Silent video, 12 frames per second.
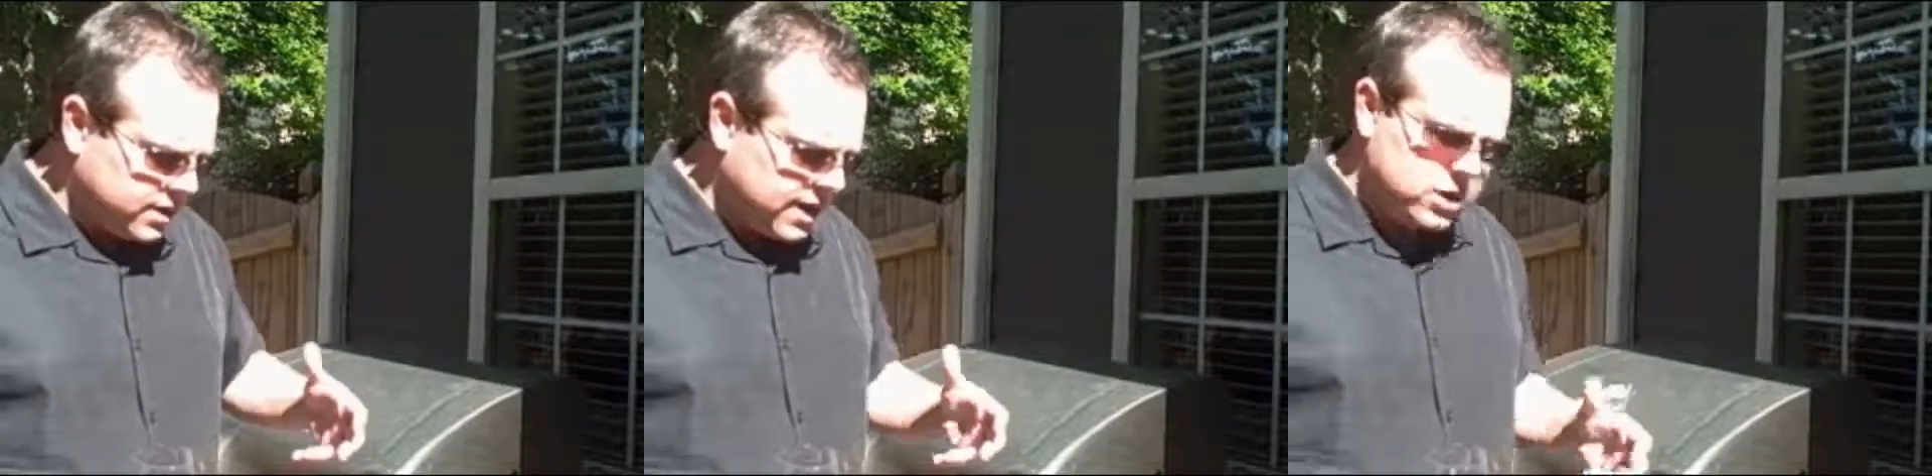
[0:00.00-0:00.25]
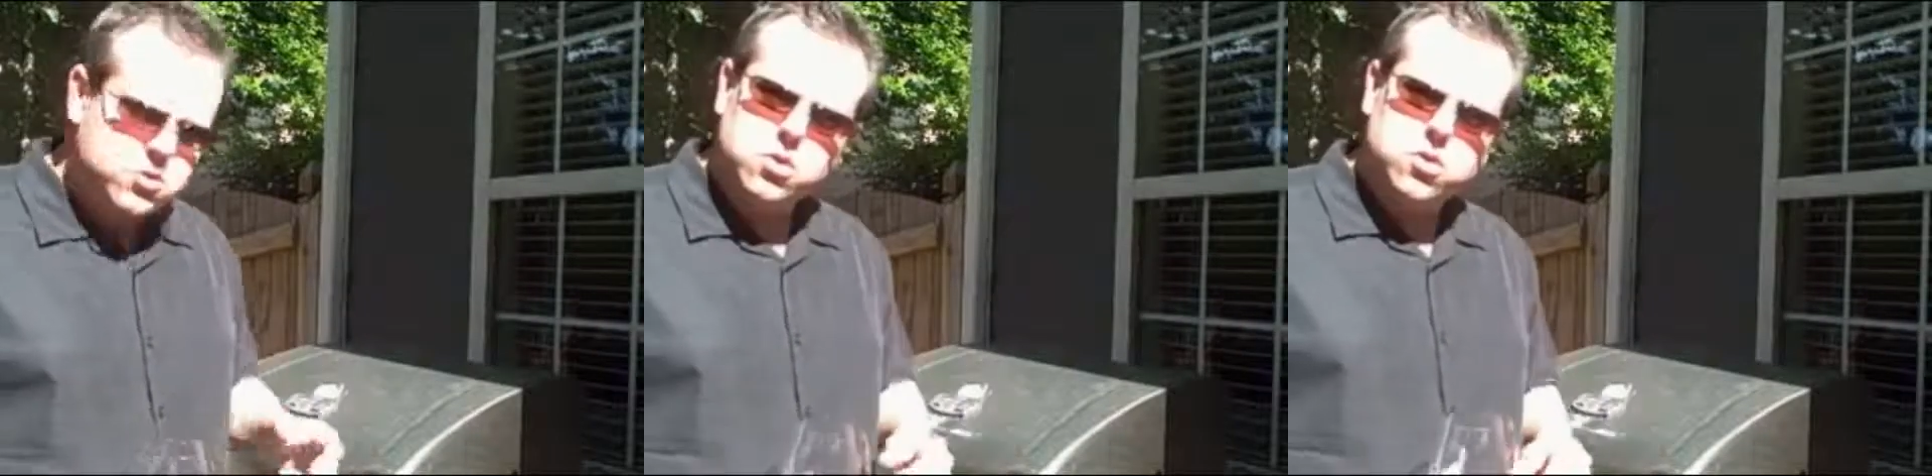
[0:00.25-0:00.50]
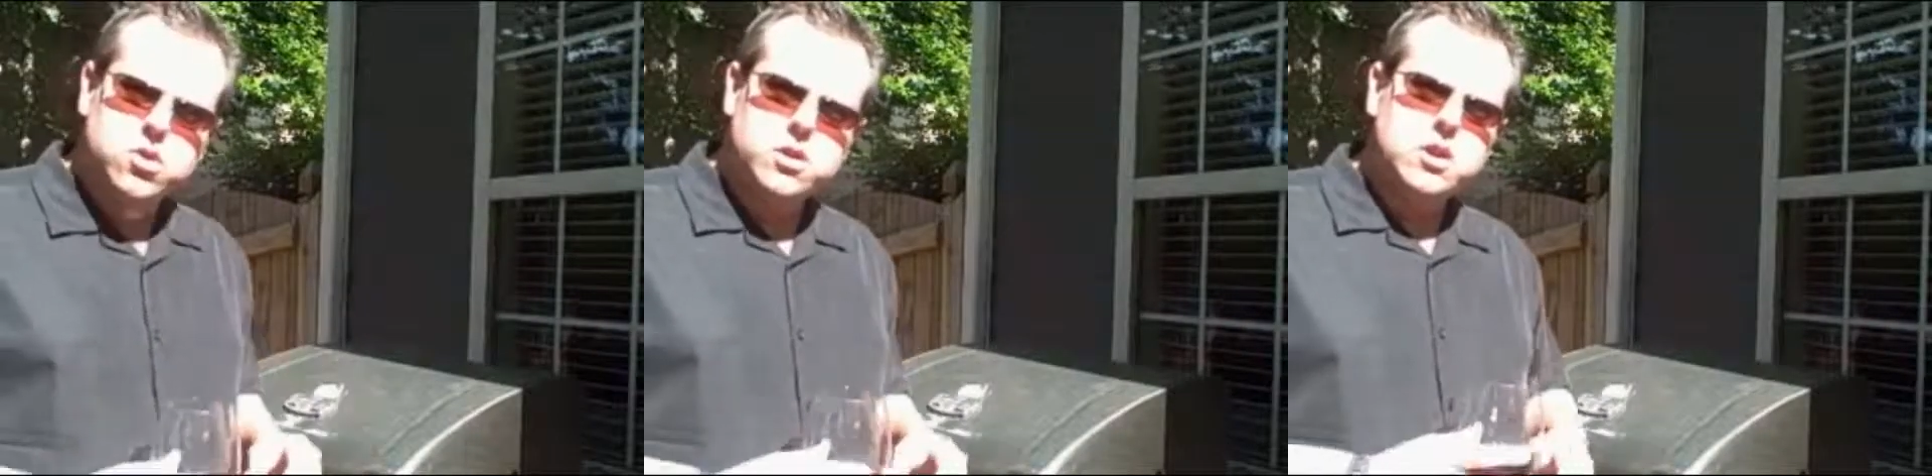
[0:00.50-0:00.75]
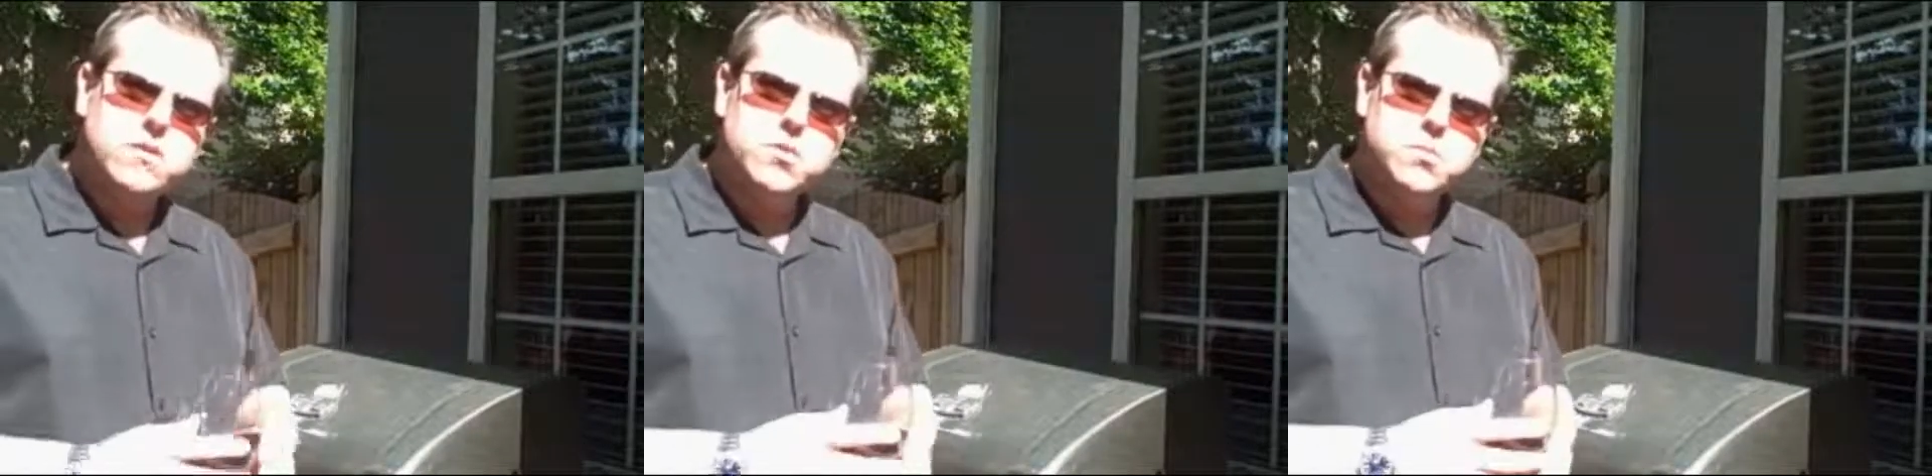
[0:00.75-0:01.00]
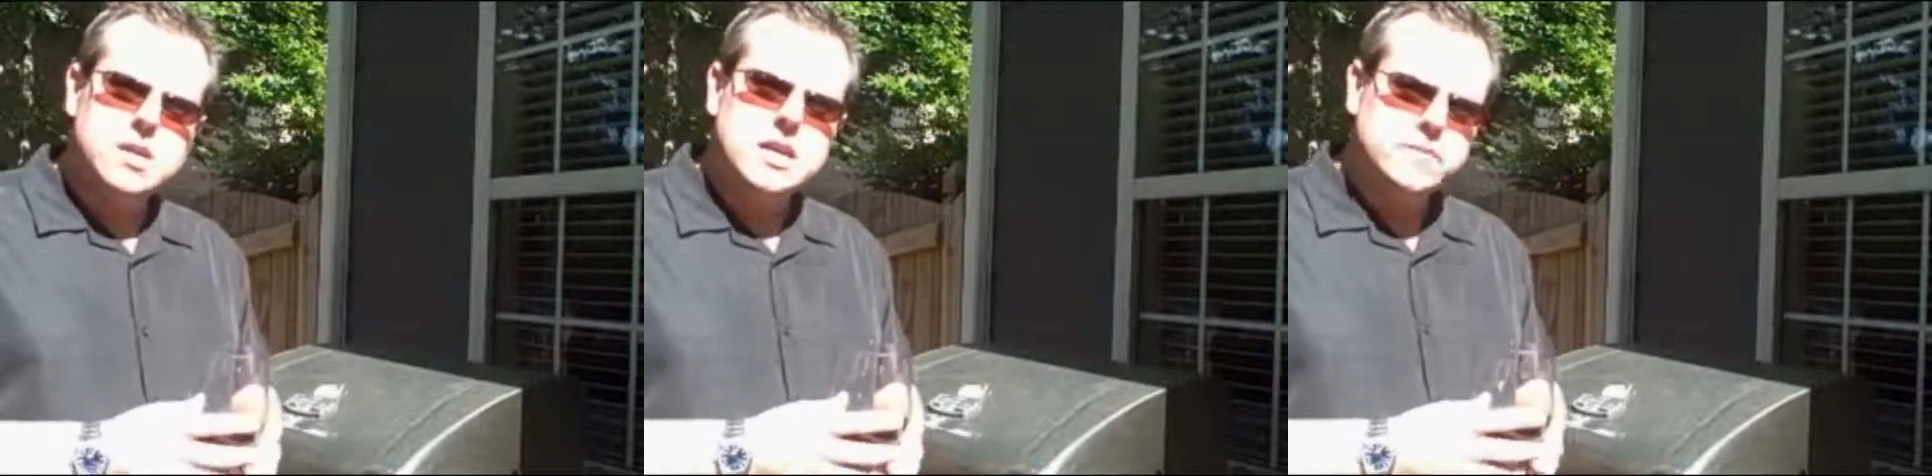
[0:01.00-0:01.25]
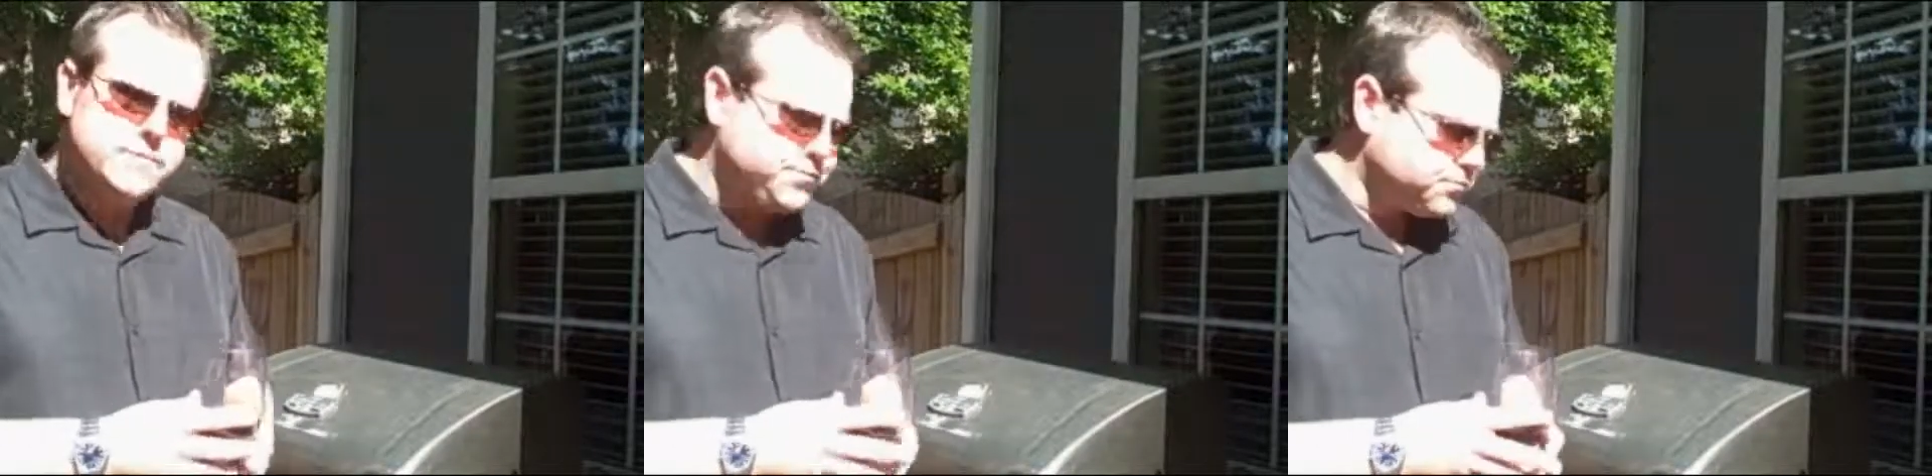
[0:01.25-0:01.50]
the actual cooking of the
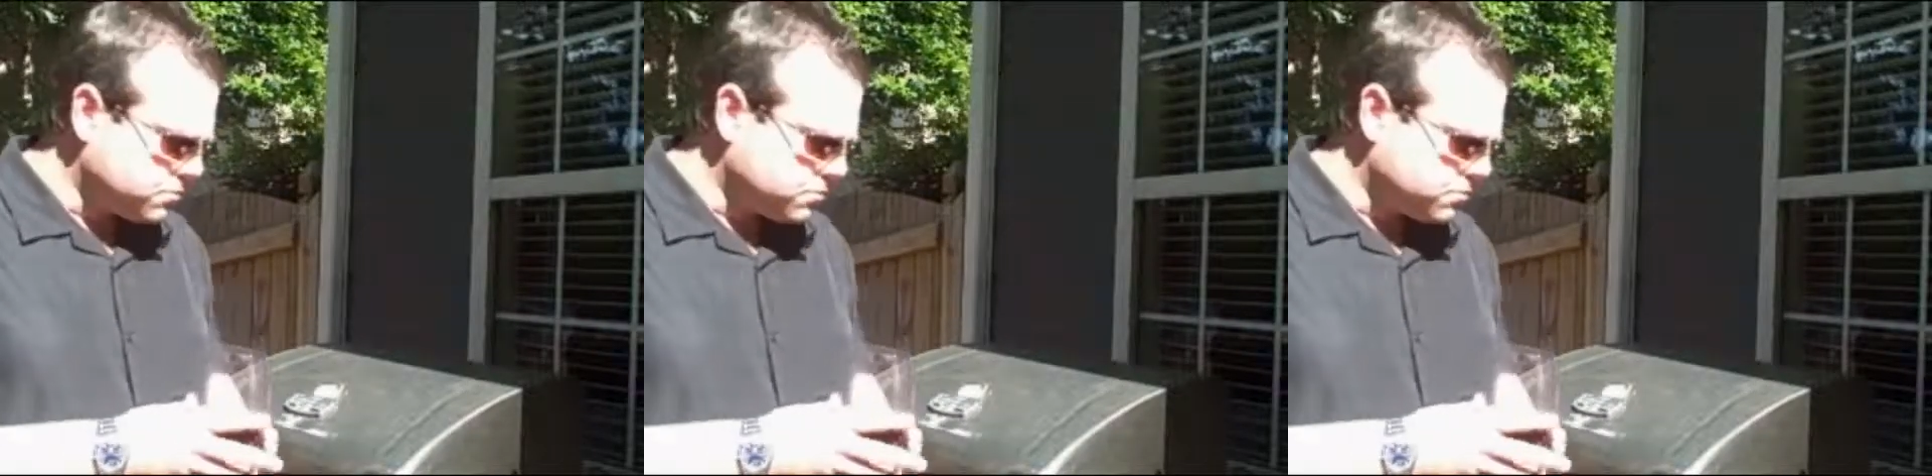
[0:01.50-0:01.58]
meat.